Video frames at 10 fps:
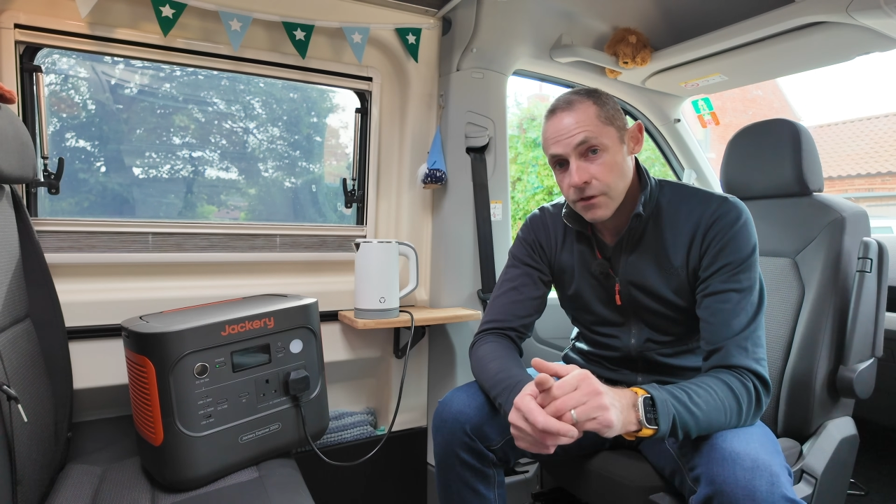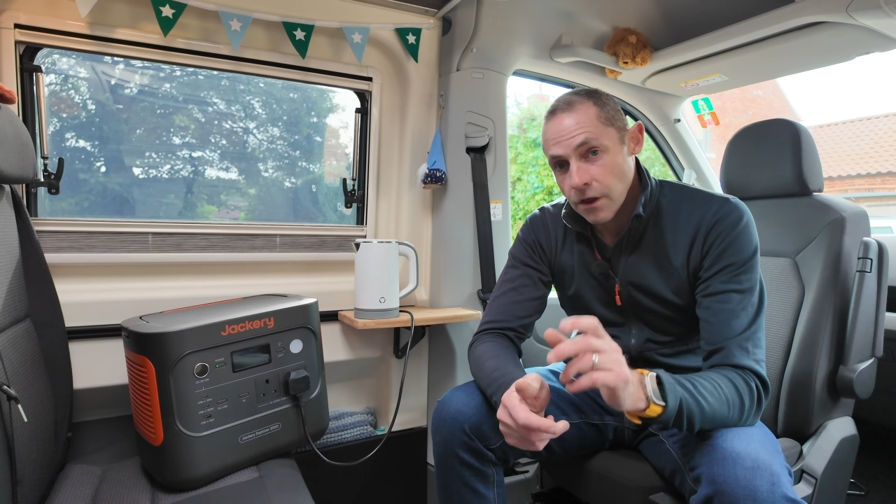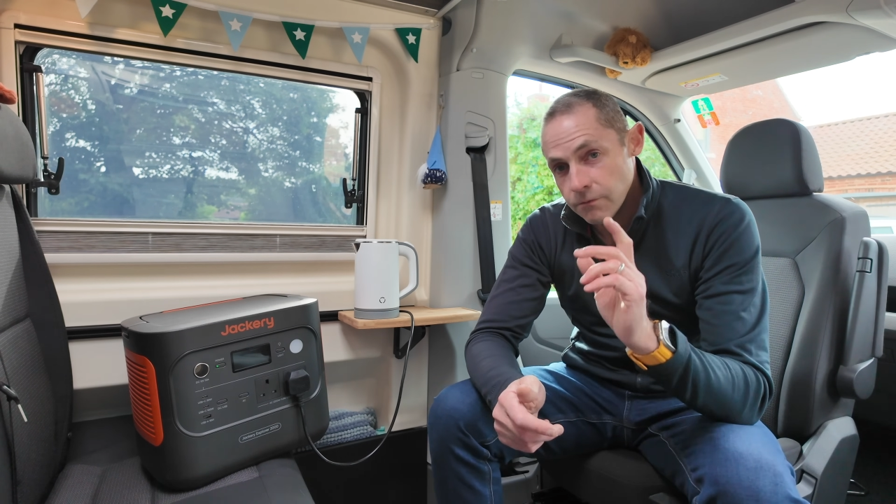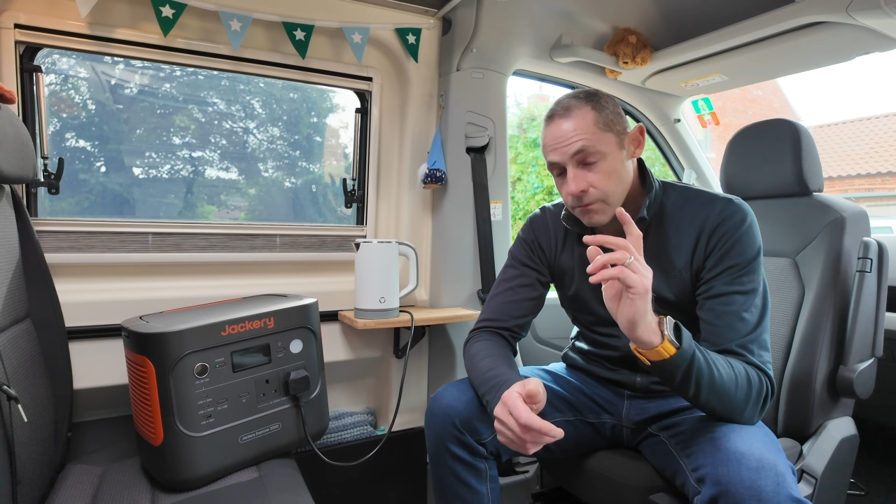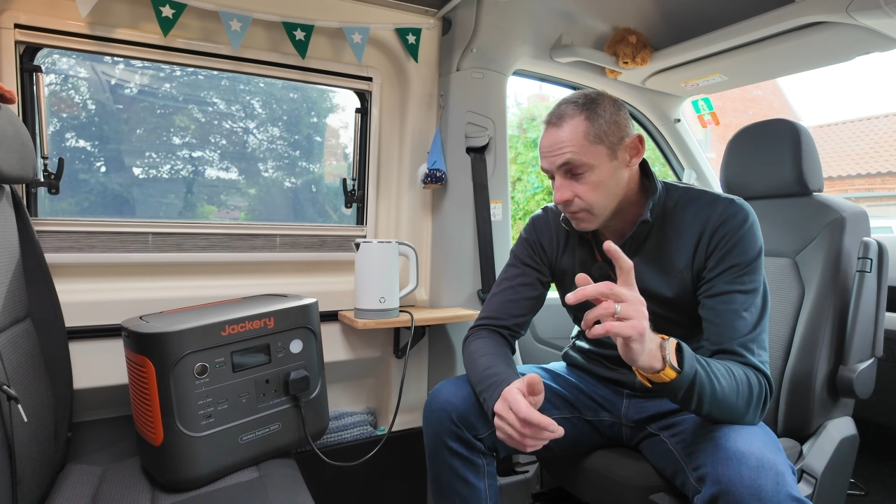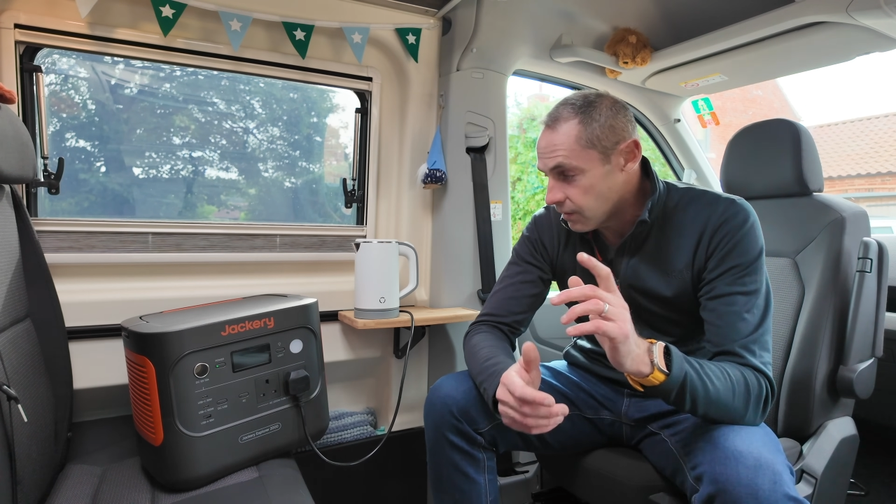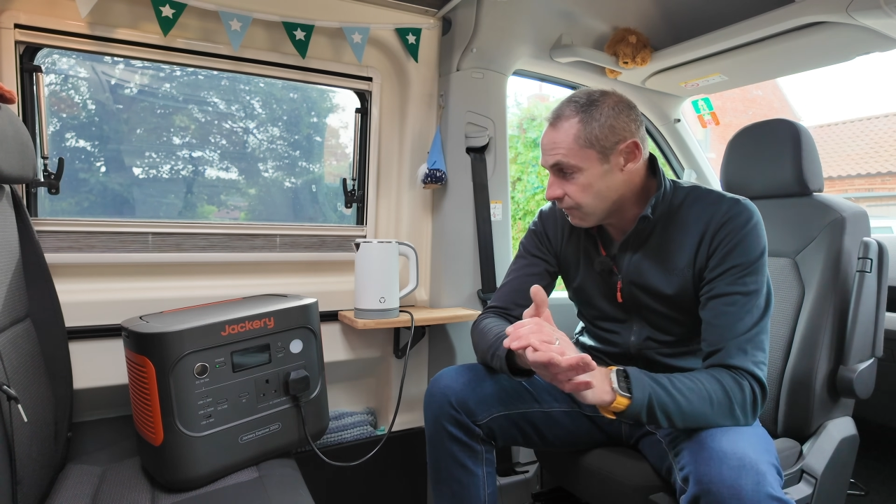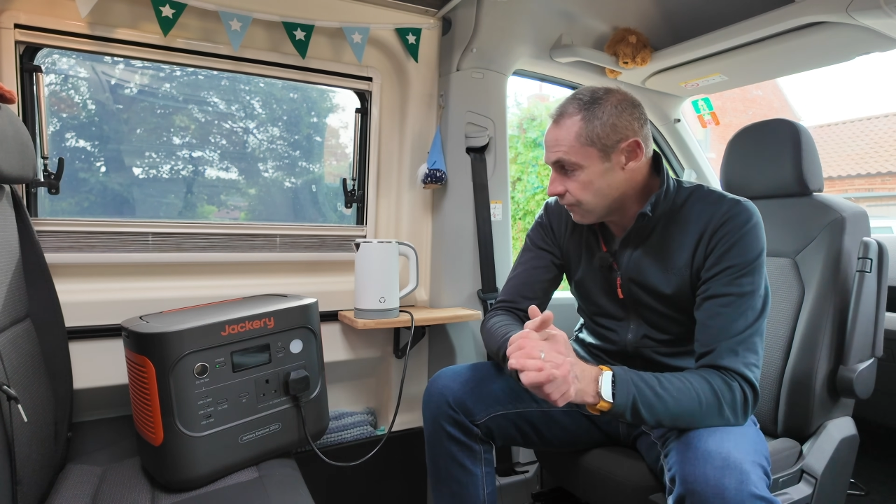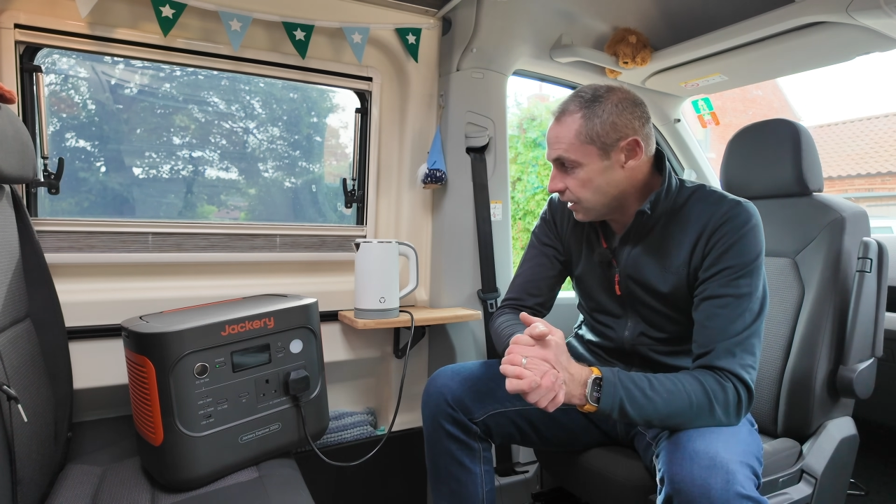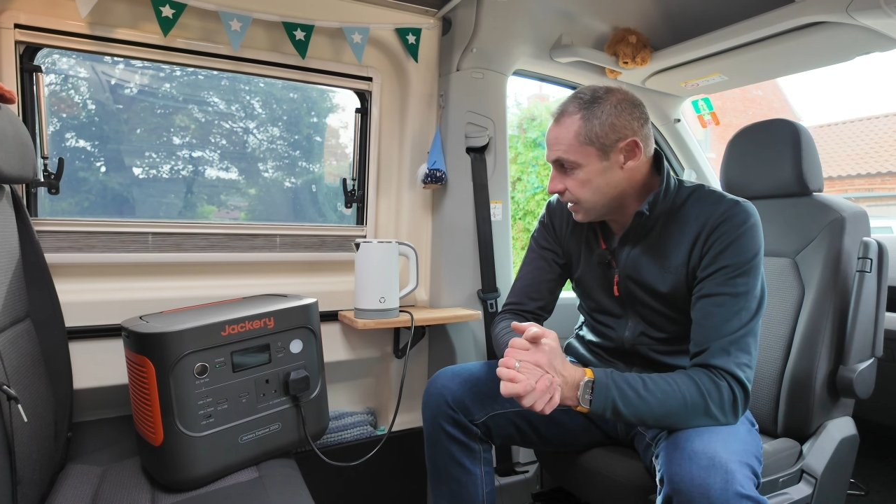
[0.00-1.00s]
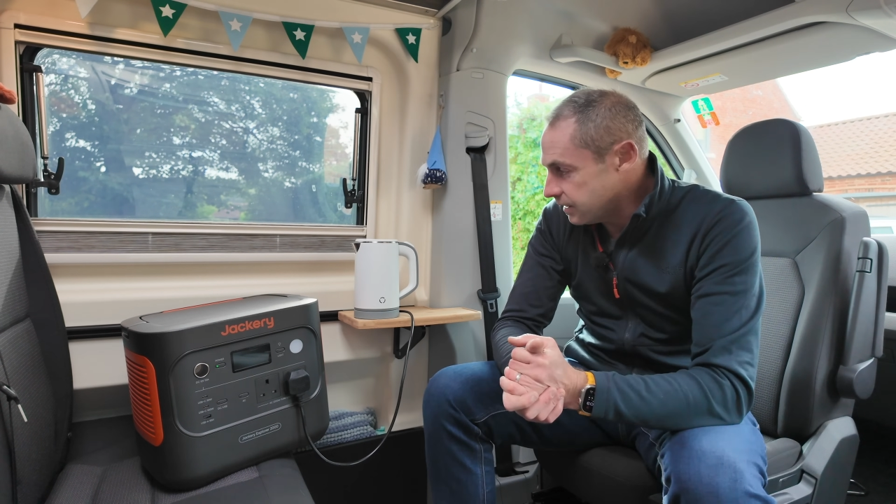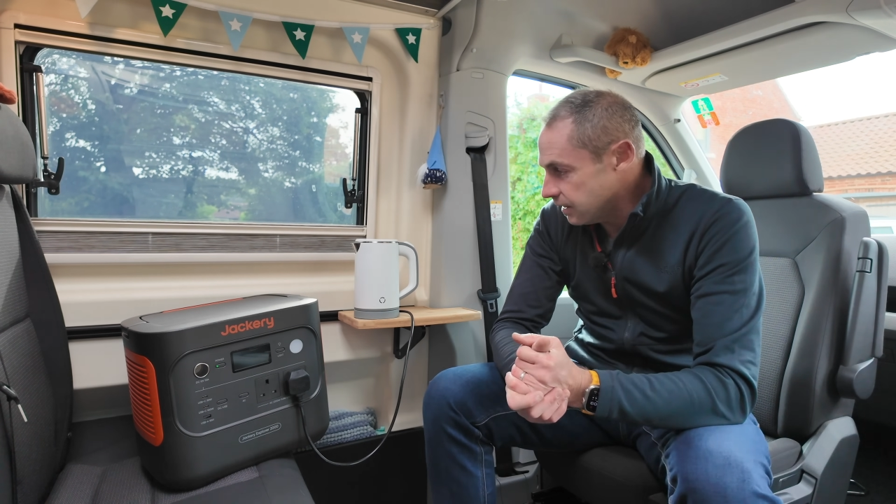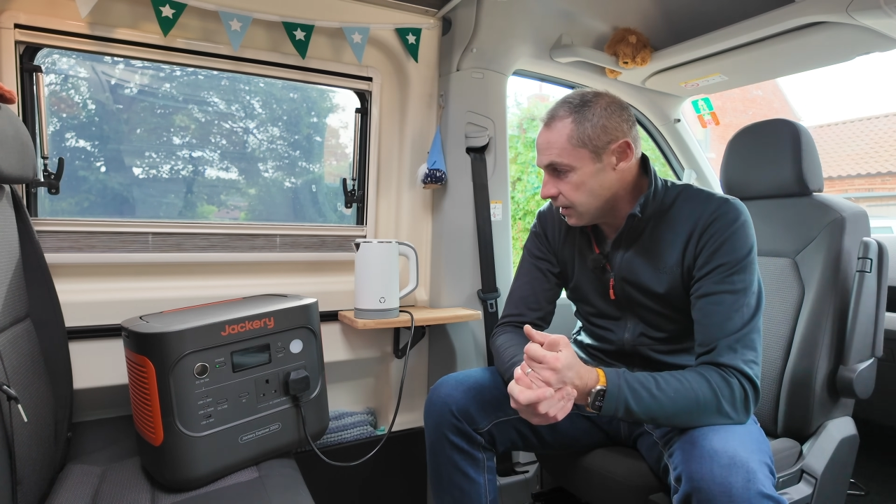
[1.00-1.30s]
So definitely